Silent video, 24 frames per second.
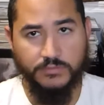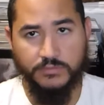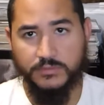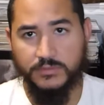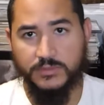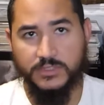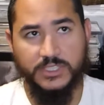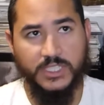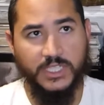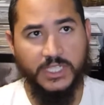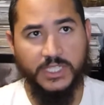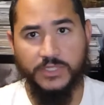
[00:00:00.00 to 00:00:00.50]

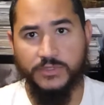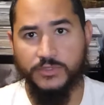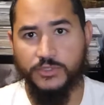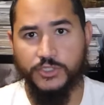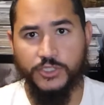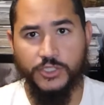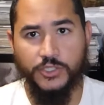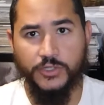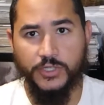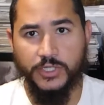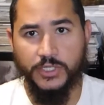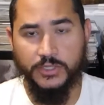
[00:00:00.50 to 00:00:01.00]
second
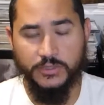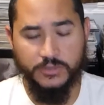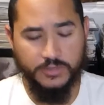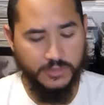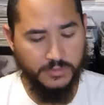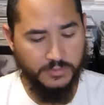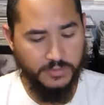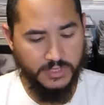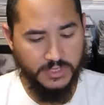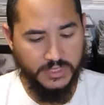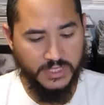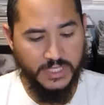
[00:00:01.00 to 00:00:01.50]
Shuri or
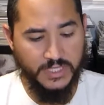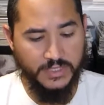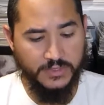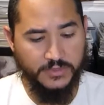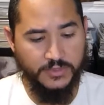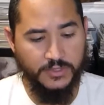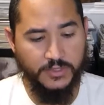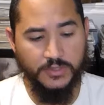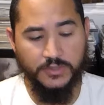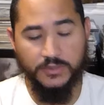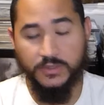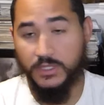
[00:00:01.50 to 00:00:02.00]
something like that.
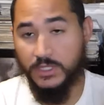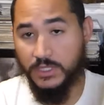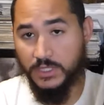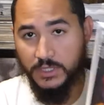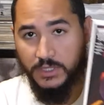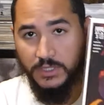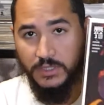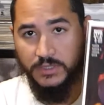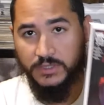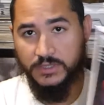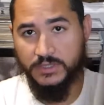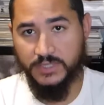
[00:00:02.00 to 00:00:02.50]
So
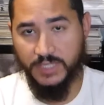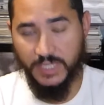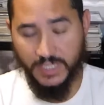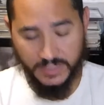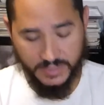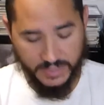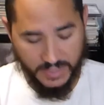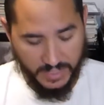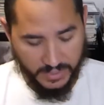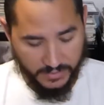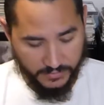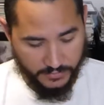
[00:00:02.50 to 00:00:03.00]

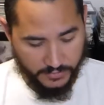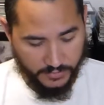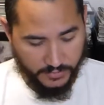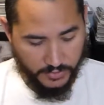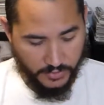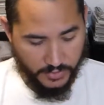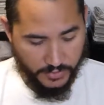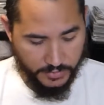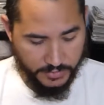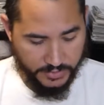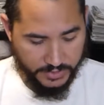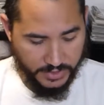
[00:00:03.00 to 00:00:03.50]
snagged that for
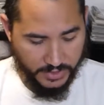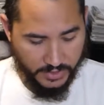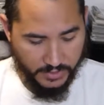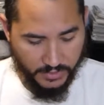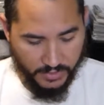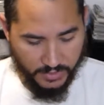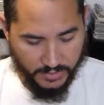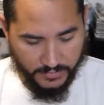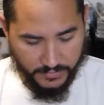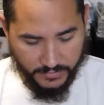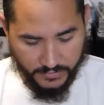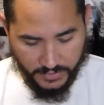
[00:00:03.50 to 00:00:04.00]
30%
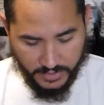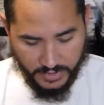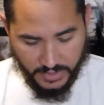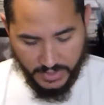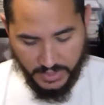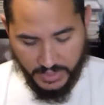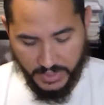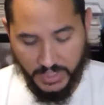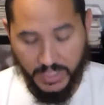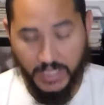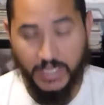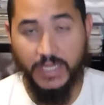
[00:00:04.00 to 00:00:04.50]
off.
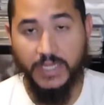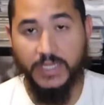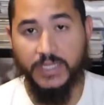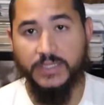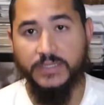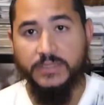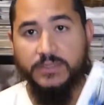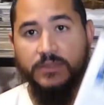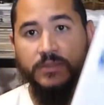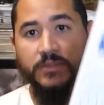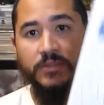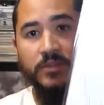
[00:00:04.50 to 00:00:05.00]

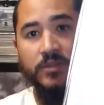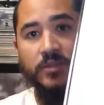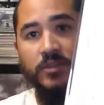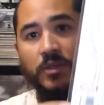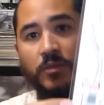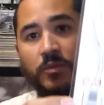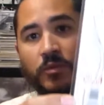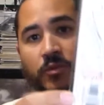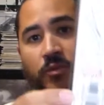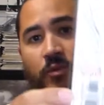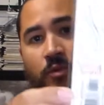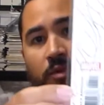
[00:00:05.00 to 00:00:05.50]
And
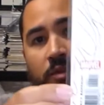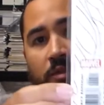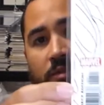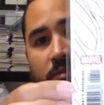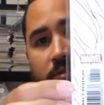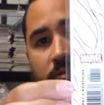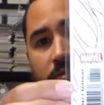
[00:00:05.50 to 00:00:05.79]
#4 for